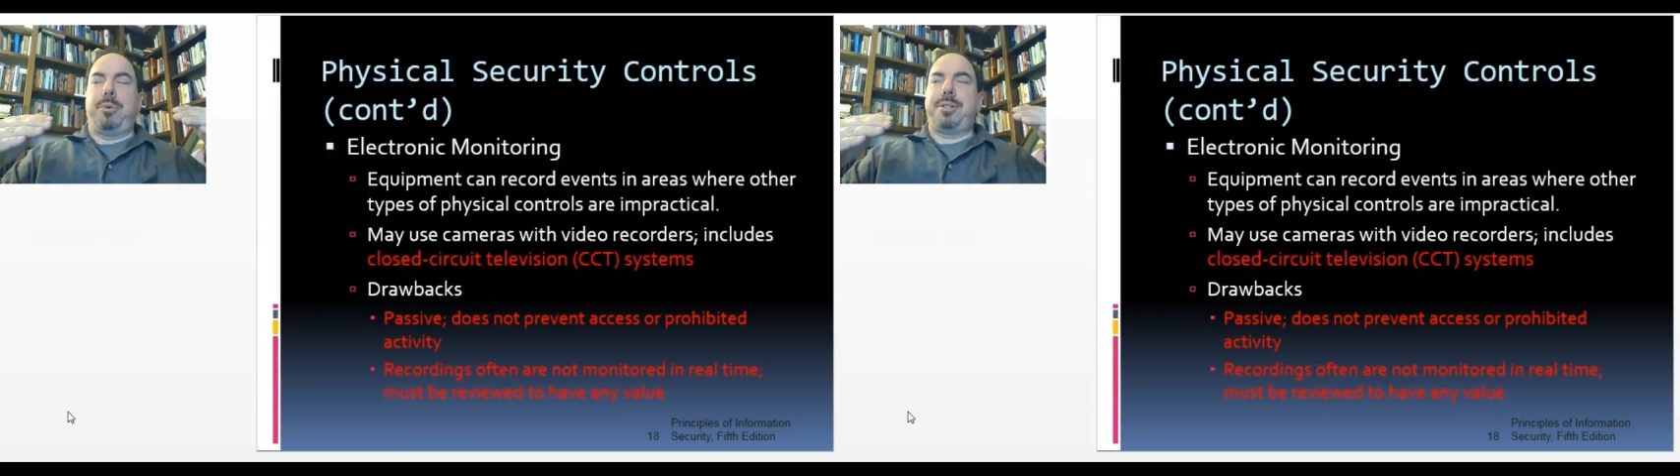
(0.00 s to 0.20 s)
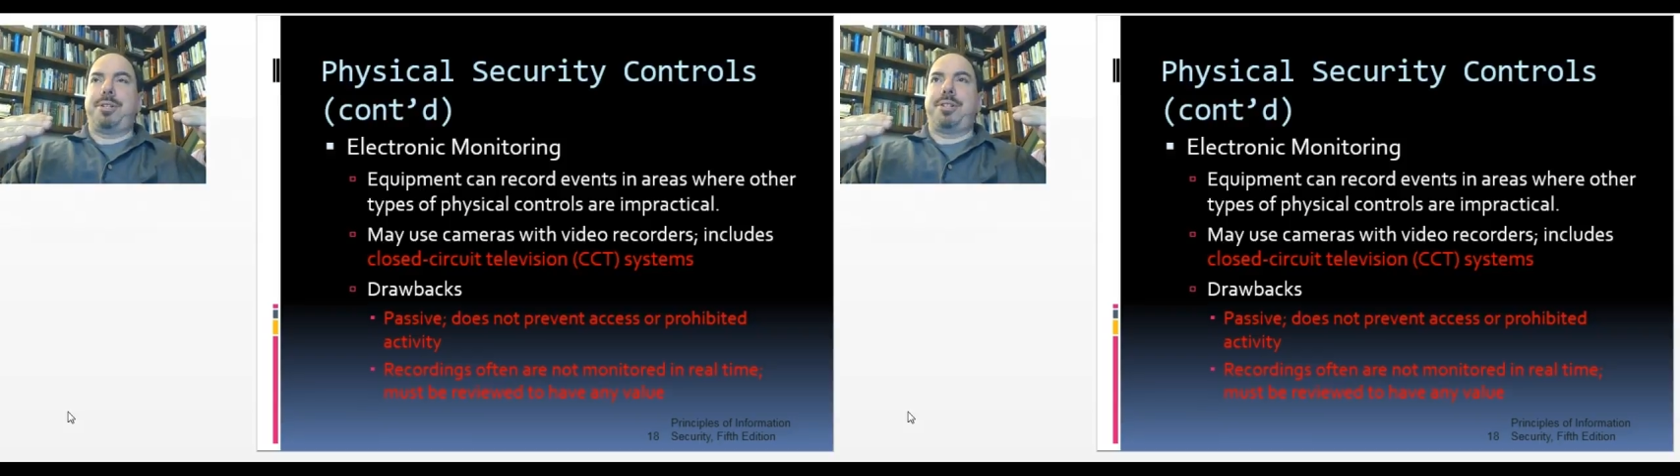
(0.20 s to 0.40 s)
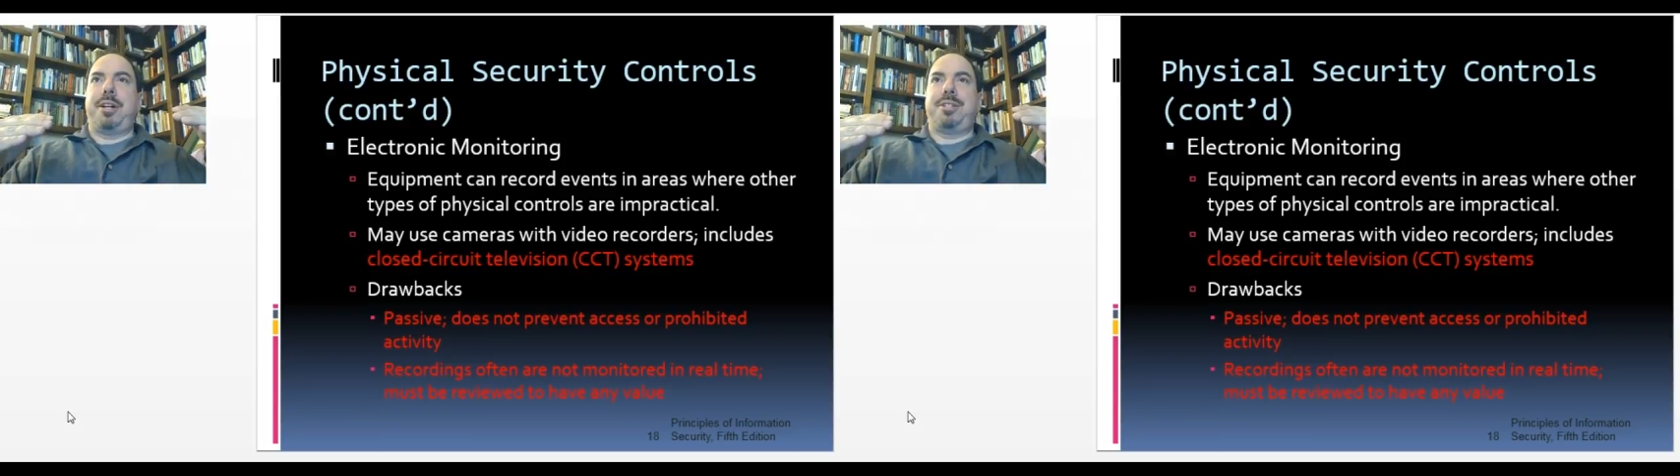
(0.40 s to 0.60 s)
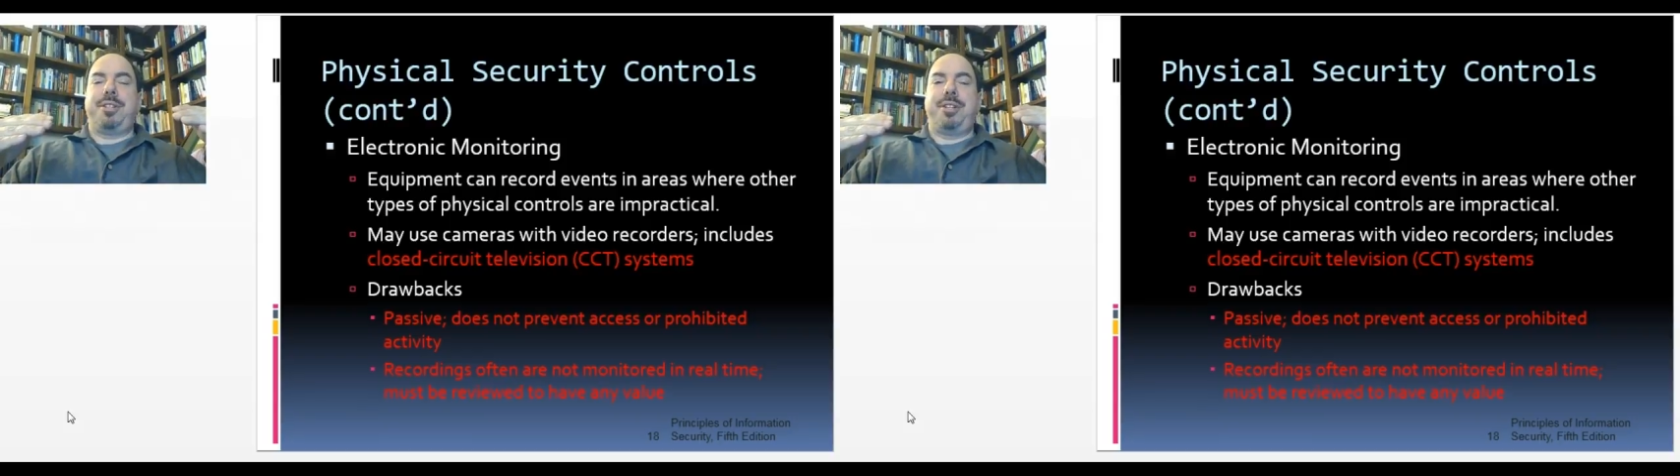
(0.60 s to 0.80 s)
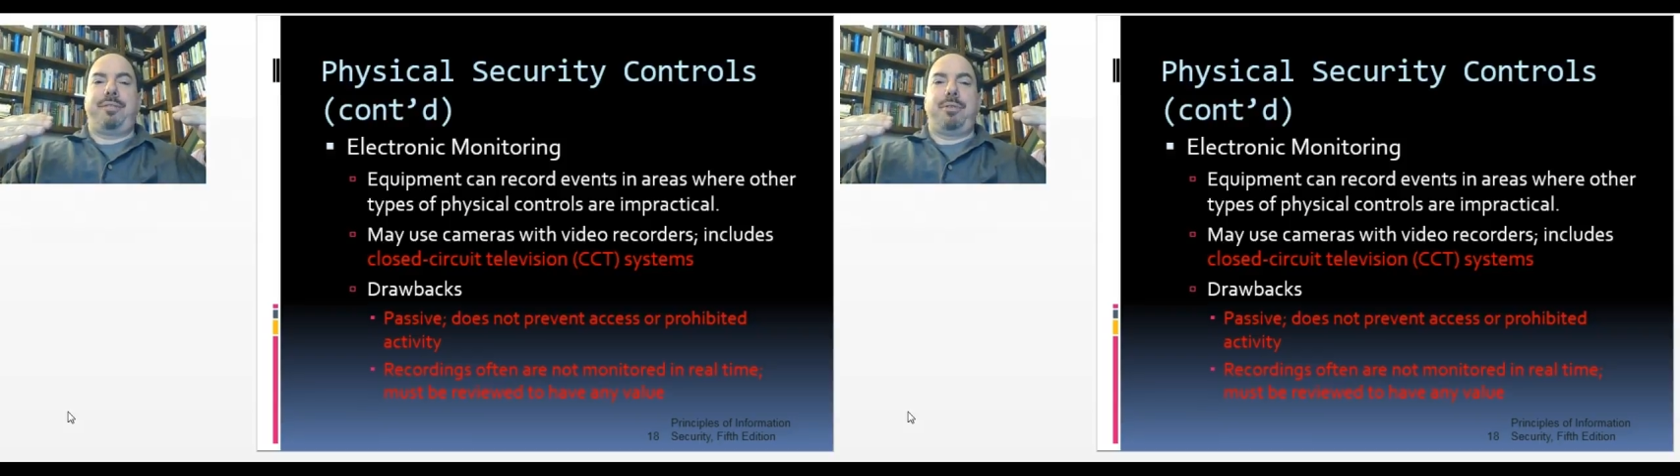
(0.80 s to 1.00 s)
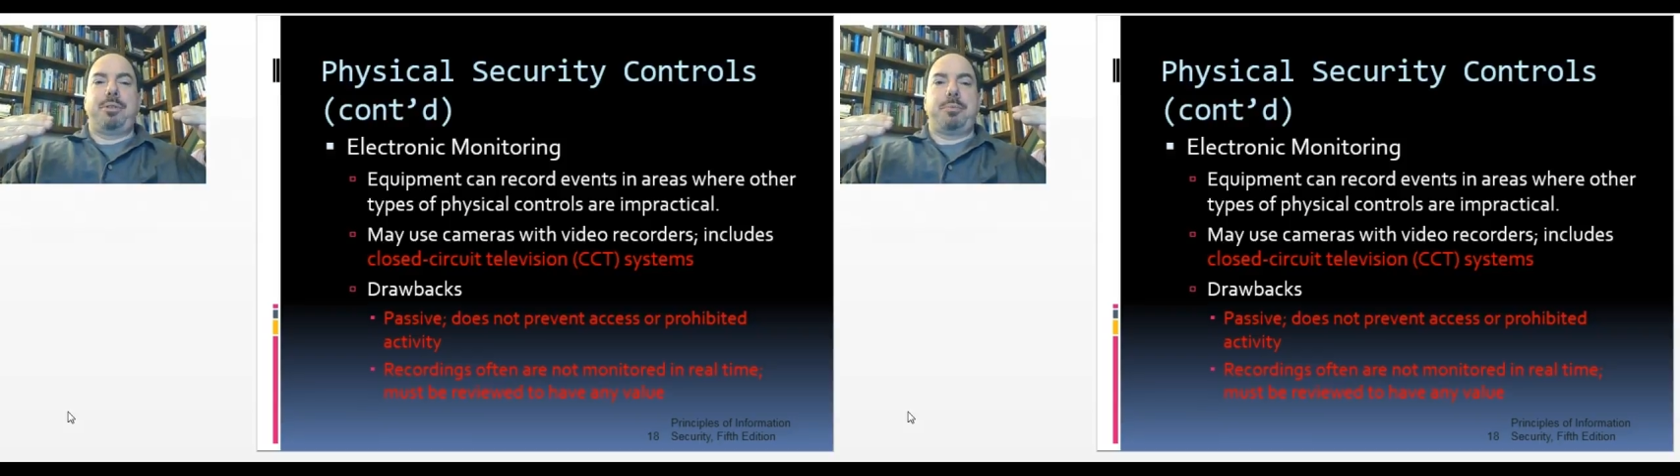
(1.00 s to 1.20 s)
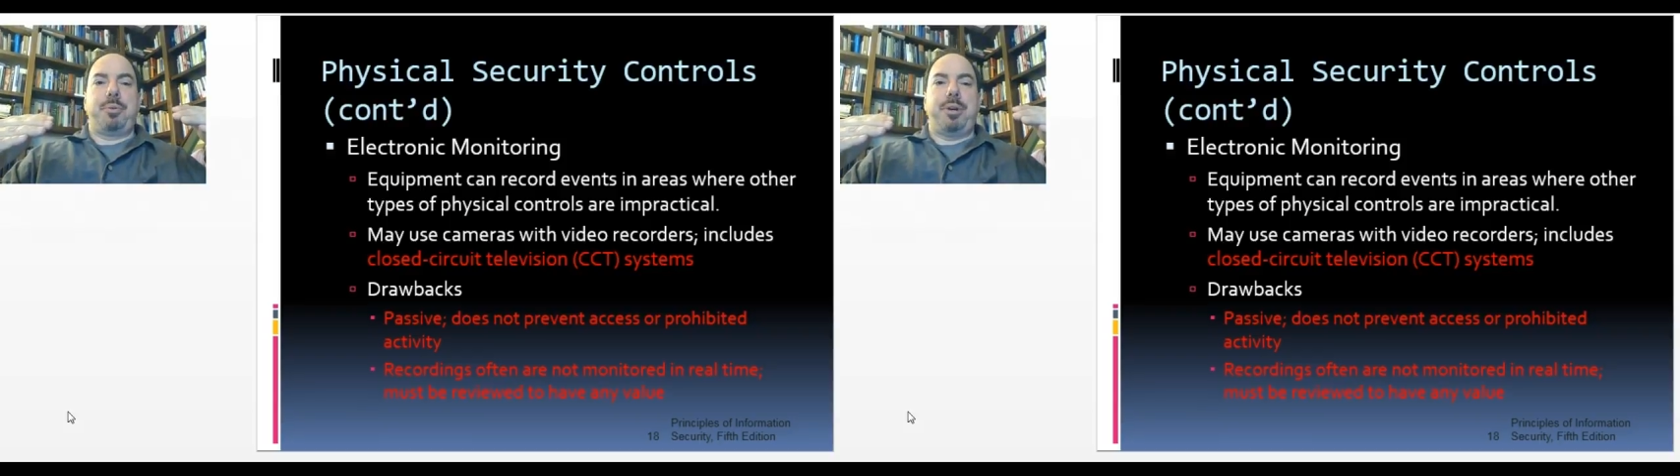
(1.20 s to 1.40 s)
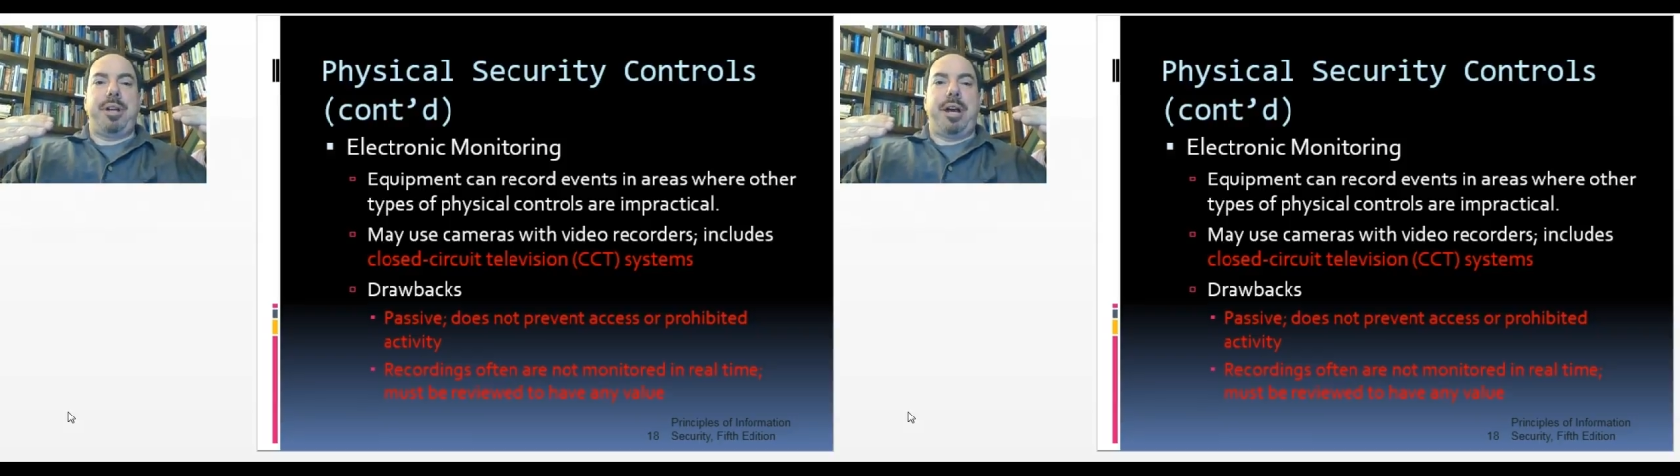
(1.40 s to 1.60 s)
wants to say it's the difference between